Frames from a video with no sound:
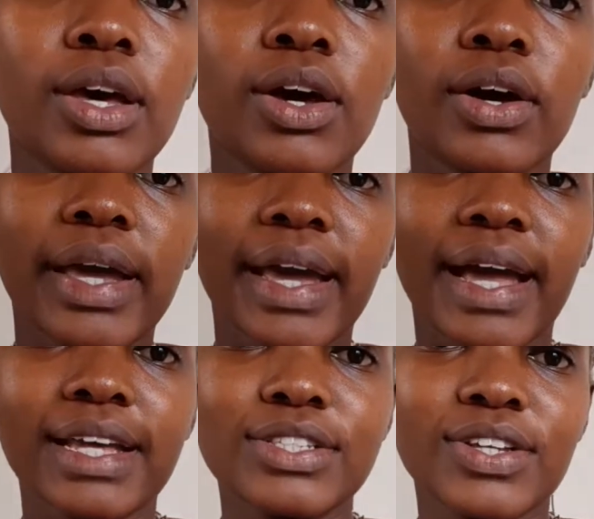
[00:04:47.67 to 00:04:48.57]
Okay
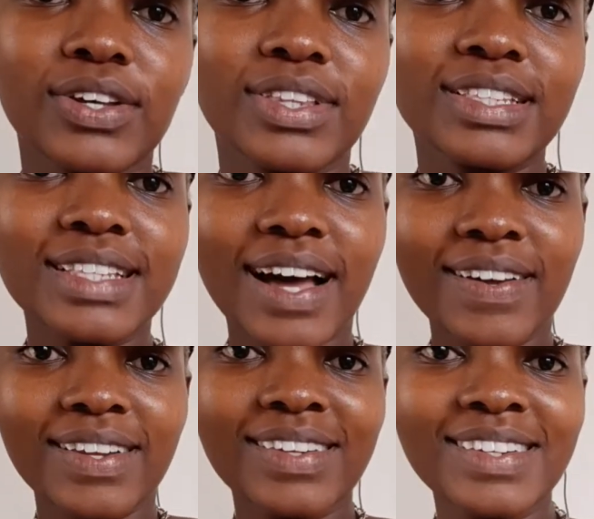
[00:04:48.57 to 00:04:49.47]
guys, so this is how
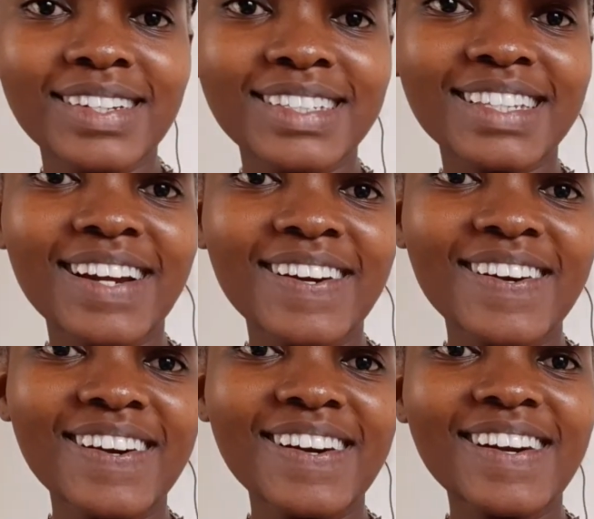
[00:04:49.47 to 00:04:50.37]
it looks.
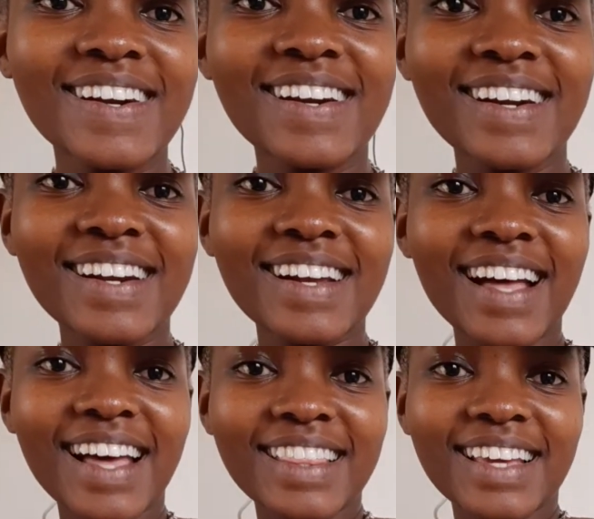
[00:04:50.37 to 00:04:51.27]

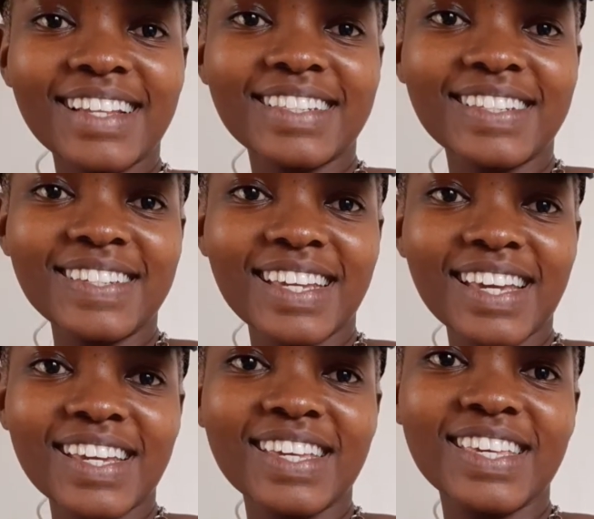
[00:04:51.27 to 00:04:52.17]
I think it's
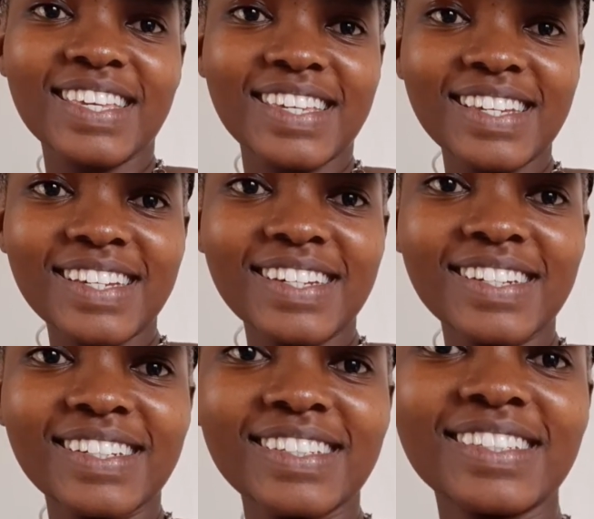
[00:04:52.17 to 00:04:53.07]
looking
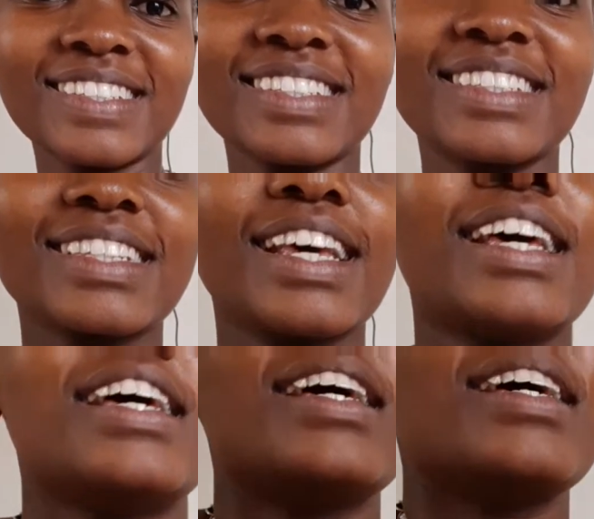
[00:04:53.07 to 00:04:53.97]
cute.
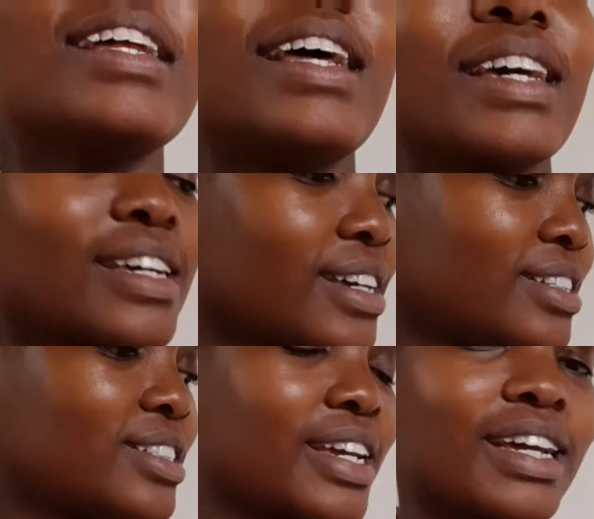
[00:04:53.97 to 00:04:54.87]
Like,
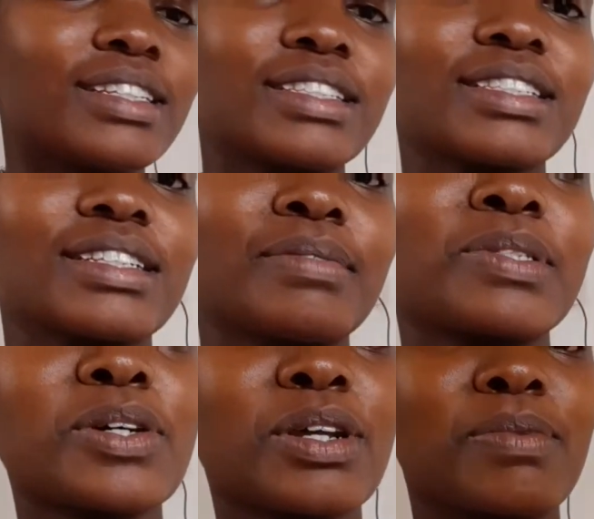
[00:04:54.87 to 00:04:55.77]
ish guys, I'm
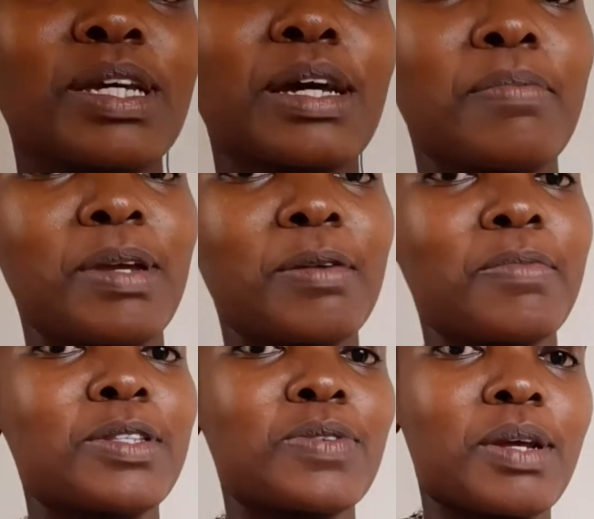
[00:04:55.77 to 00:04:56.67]
still gonna make
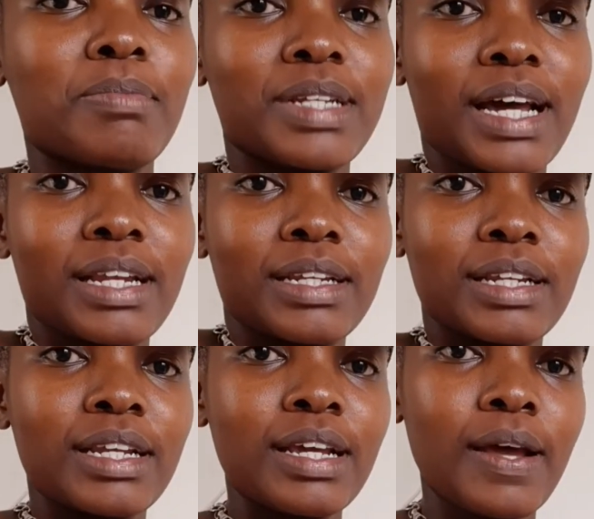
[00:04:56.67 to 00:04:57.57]
amendments when I'm done.
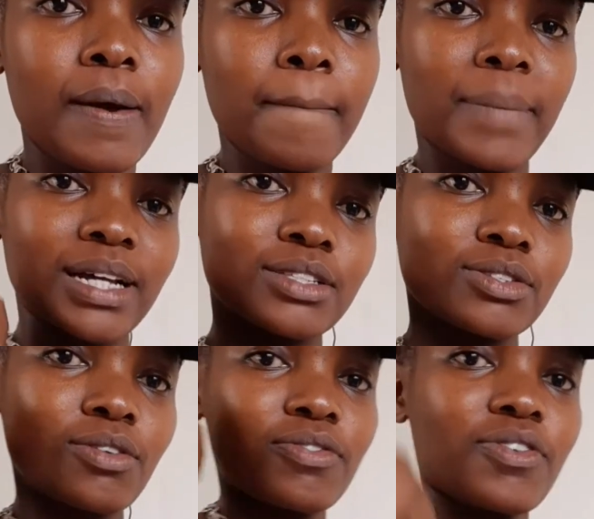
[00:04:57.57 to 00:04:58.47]
But
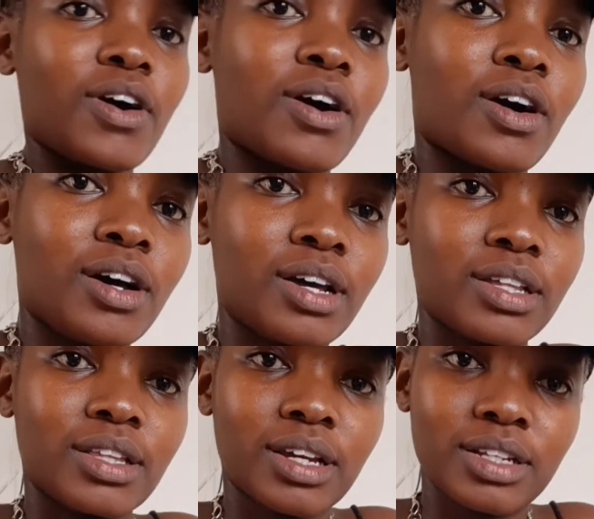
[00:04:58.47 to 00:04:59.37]
so far, I
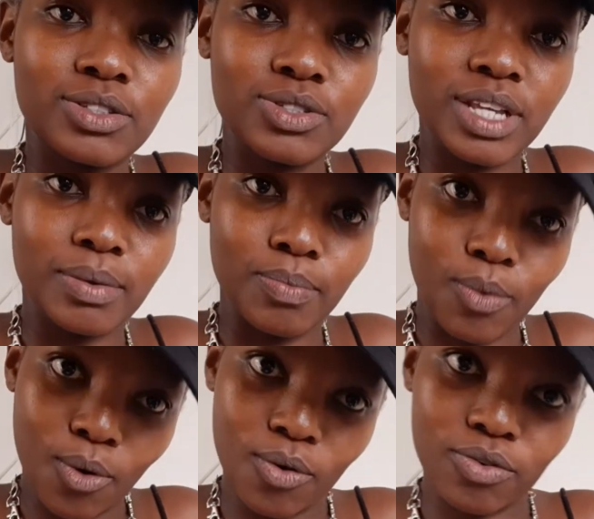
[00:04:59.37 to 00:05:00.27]
think I need to take
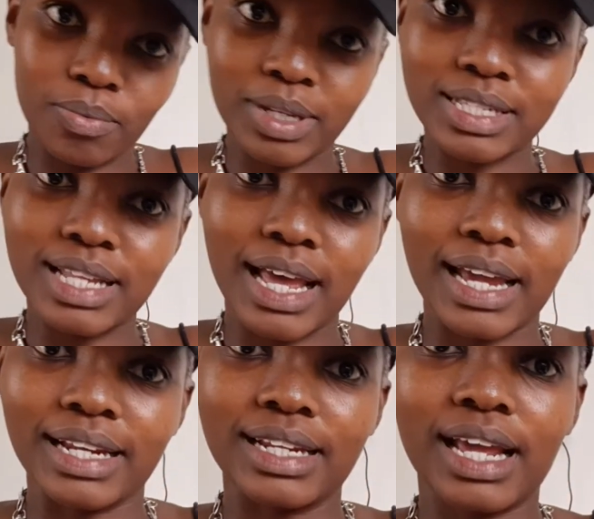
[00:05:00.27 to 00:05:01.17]
more from the
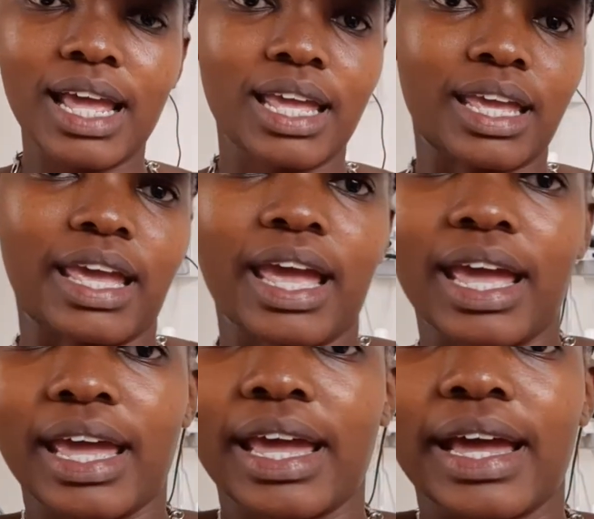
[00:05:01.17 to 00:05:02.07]
side. I'm
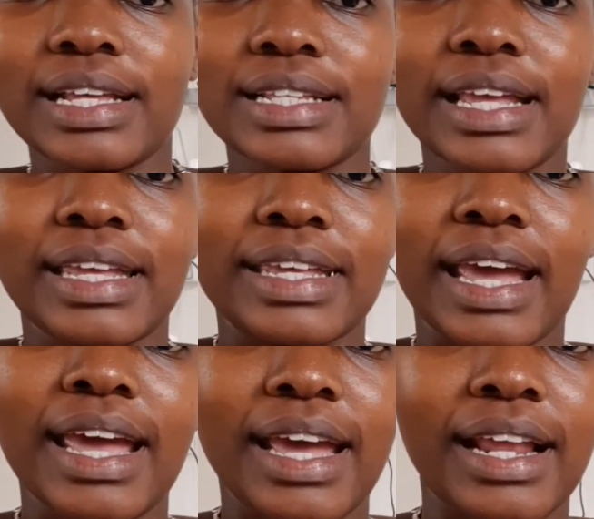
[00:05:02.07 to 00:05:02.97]
gay, guys, I'm
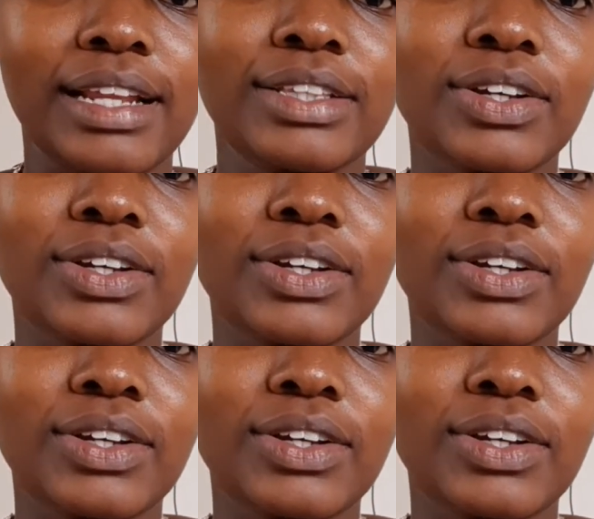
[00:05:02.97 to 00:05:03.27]
gay.